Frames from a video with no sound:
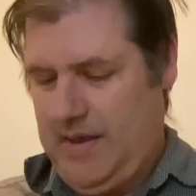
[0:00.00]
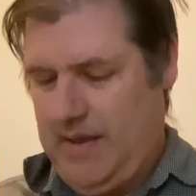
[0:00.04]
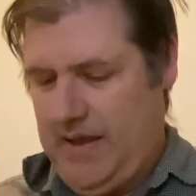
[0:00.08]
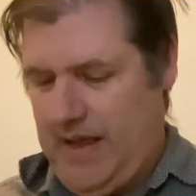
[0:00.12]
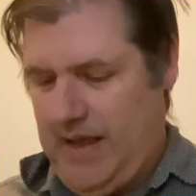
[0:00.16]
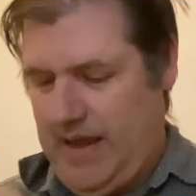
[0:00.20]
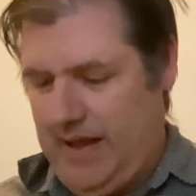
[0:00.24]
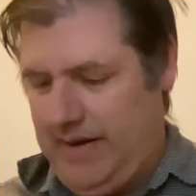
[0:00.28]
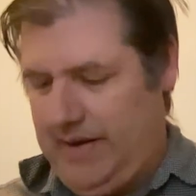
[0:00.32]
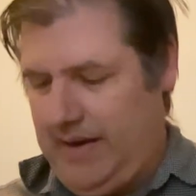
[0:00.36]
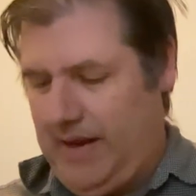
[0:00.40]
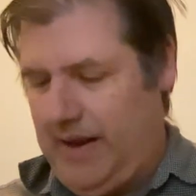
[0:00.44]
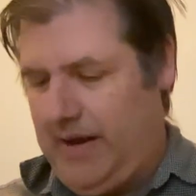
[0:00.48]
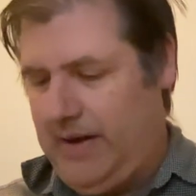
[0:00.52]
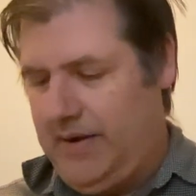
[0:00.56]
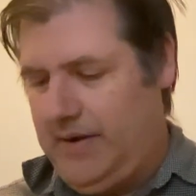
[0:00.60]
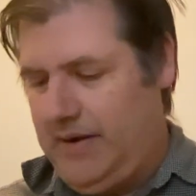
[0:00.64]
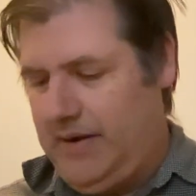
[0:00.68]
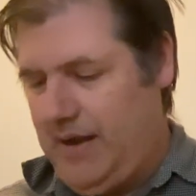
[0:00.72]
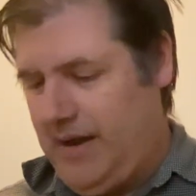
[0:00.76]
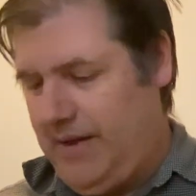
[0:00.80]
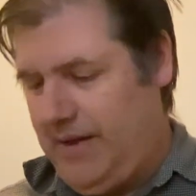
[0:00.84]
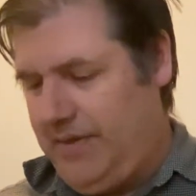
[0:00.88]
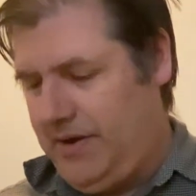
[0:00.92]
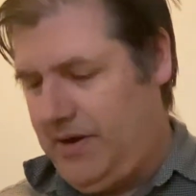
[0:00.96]
And
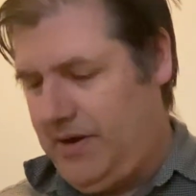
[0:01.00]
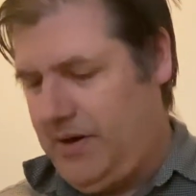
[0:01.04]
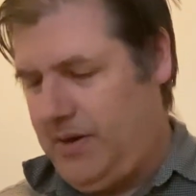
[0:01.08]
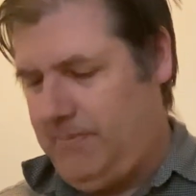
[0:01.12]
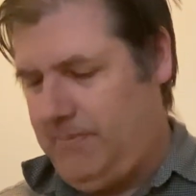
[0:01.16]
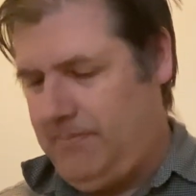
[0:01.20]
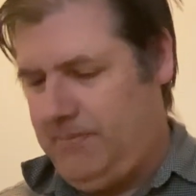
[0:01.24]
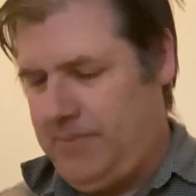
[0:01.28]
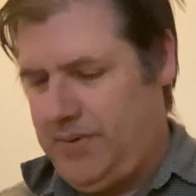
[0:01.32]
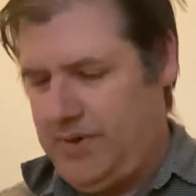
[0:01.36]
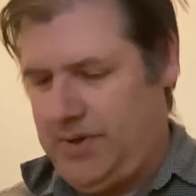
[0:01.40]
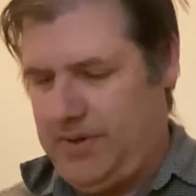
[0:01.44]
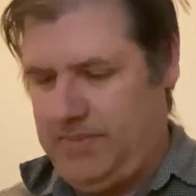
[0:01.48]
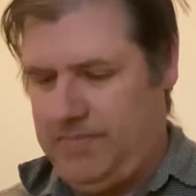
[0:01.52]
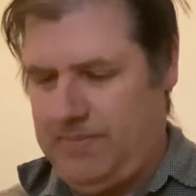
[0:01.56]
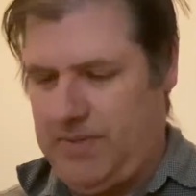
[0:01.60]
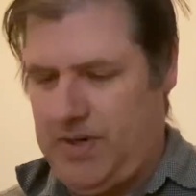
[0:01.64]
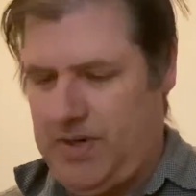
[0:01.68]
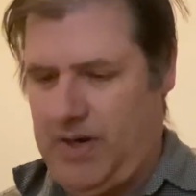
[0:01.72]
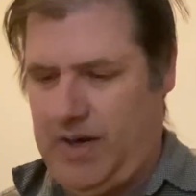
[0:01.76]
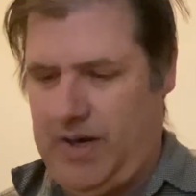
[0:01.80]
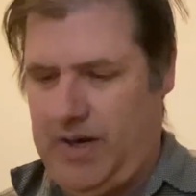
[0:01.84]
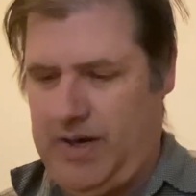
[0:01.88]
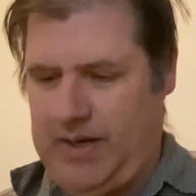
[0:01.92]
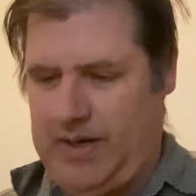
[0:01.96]
another
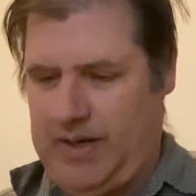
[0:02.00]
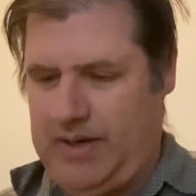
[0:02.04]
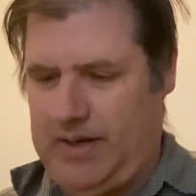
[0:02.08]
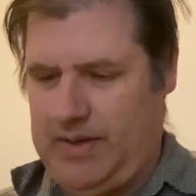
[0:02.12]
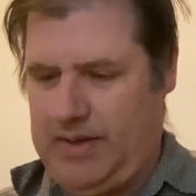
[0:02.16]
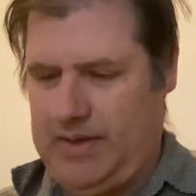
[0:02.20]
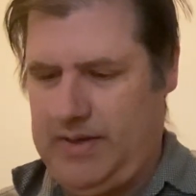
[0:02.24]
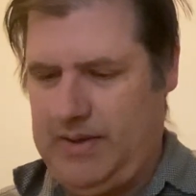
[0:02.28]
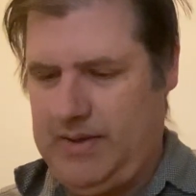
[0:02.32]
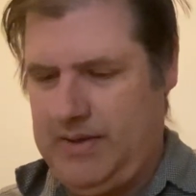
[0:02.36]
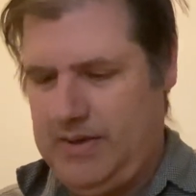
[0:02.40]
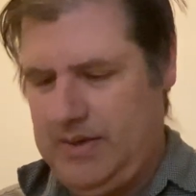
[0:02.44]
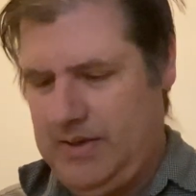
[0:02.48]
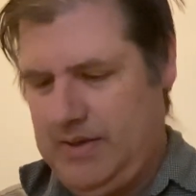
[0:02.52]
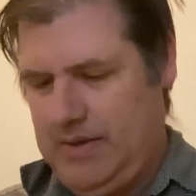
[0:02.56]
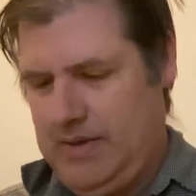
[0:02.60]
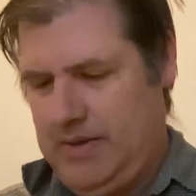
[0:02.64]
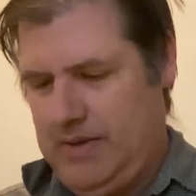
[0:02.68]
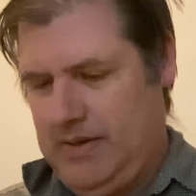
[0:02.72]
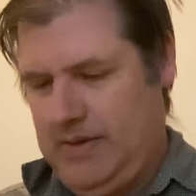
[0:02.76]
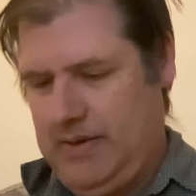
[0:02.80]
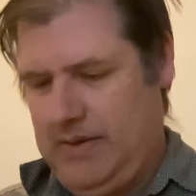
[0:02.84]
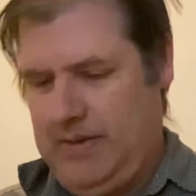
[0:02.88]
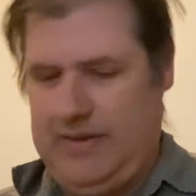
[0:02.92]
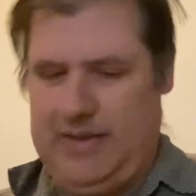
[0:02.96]
bookmark.
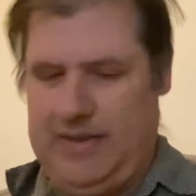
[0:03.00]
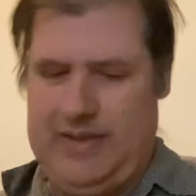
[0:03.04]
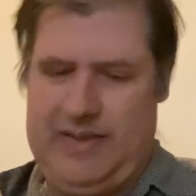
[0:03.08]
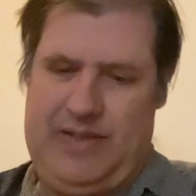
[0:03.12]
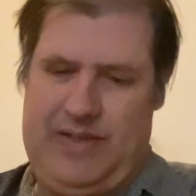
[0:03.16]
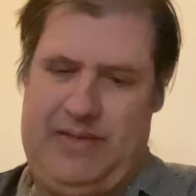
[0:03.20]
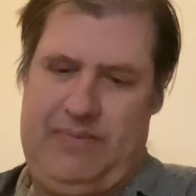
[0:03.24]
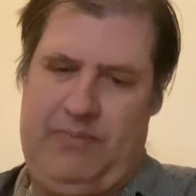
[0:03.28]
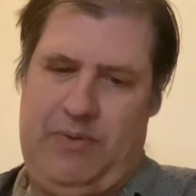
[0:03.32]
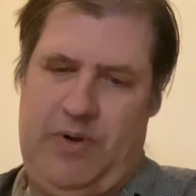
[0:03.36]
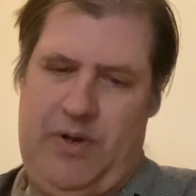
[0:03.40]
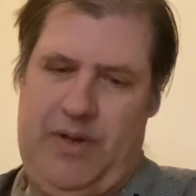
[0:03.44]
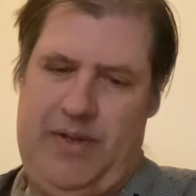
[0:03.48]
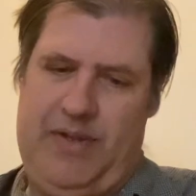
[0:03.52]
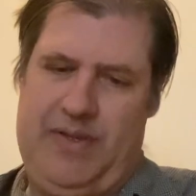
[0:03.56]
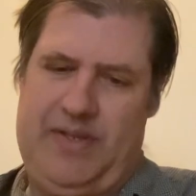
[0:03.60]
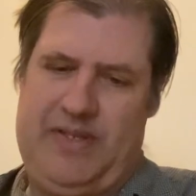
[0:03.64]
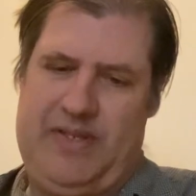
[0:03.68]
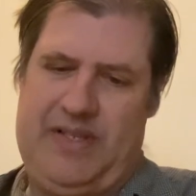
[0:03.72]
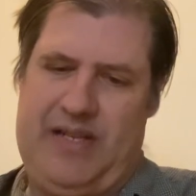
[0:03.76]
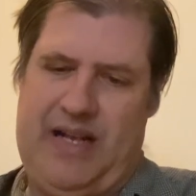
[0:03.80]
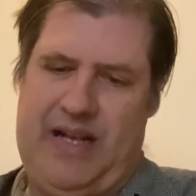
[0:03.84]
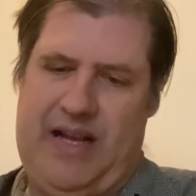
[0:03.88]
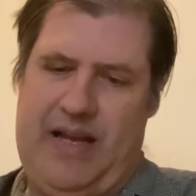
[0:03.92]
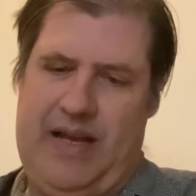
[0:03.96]
This one
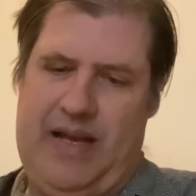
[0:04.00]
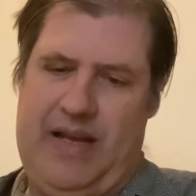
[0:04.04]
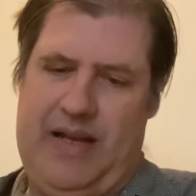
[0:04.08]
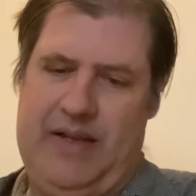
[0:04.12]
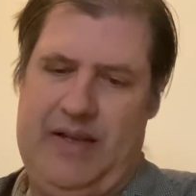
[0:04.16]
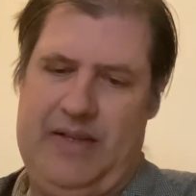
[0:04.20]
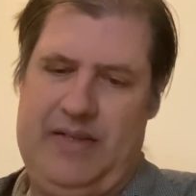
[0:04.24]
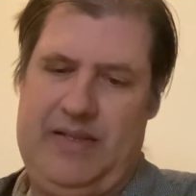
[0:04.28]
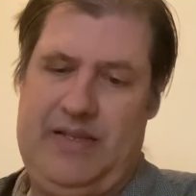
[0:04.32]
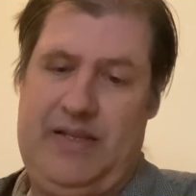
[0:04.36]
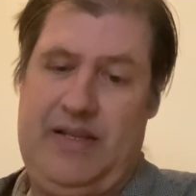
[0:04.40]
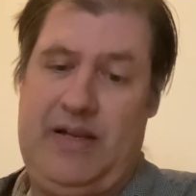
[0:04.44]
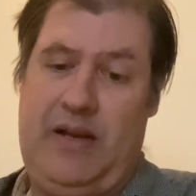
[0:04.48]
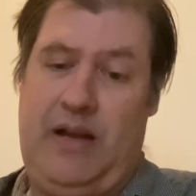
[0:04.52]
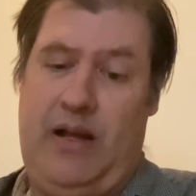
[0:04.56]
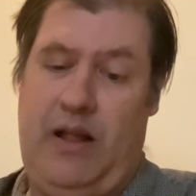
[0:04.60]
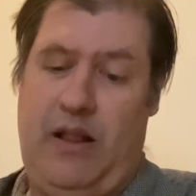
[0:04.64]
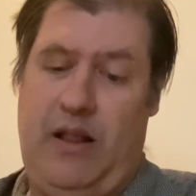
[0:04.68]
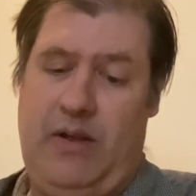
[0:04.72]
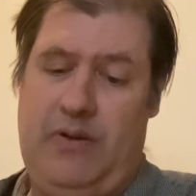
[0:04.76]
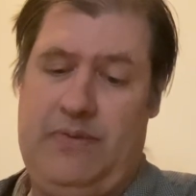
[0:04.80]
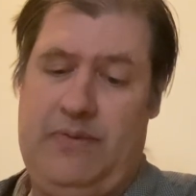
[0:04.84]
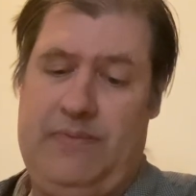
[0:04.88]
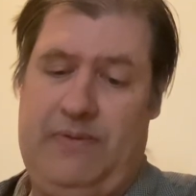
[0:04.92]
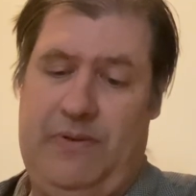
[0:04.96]
says,
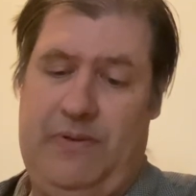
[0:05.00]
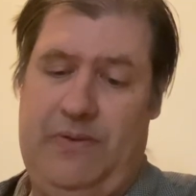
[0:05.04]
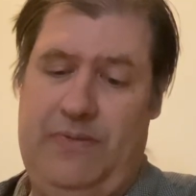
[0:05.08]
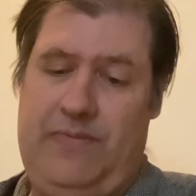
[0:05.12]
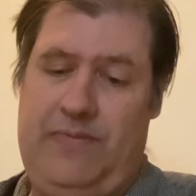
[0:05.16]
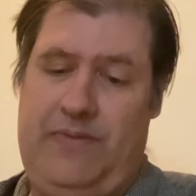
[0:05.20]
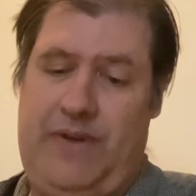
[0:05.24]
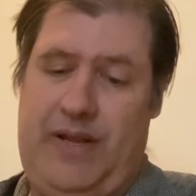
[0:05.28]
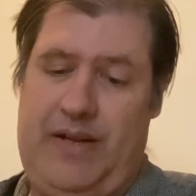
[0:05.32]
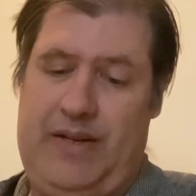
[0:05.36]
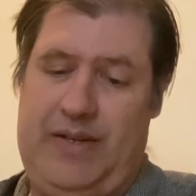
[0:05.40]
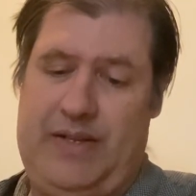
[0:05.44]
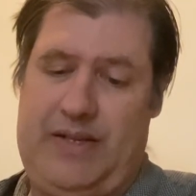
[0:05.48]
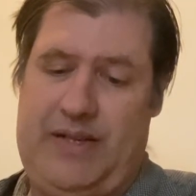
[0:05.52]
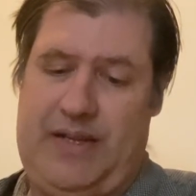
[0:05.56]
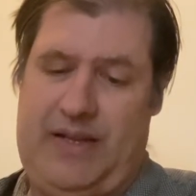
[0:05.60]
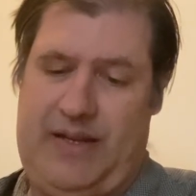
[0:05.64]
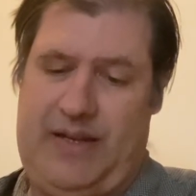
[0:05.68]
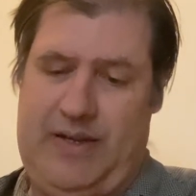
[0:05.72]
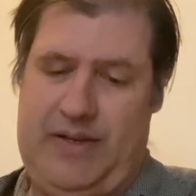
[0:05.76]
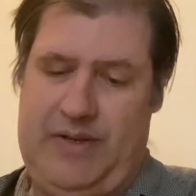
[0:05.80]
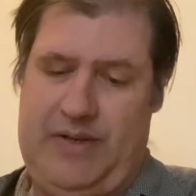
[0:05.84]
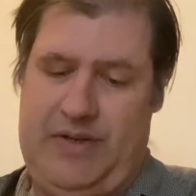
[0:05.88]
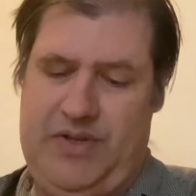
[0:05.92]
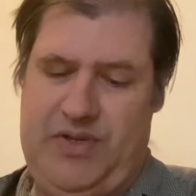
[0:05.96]
colorful
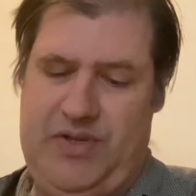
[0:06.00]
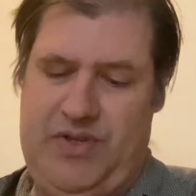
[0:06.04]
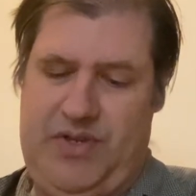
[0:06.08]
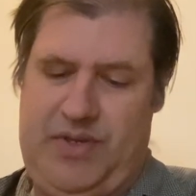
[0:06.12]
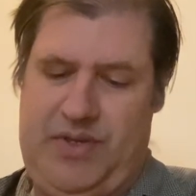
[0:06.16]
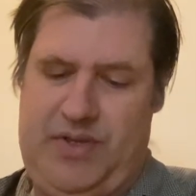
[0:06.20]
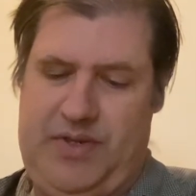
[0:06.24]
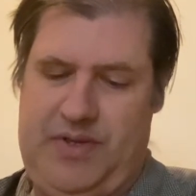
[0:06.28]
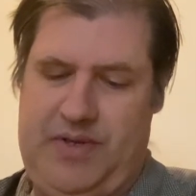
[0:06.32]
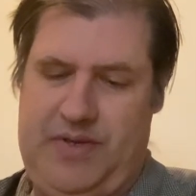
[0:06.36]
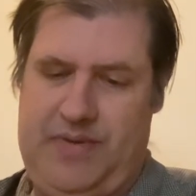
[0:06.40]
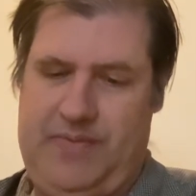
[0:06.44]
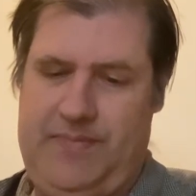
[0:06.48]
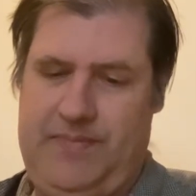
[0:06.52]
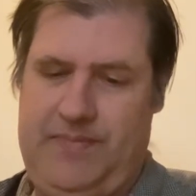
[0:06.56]
vintage.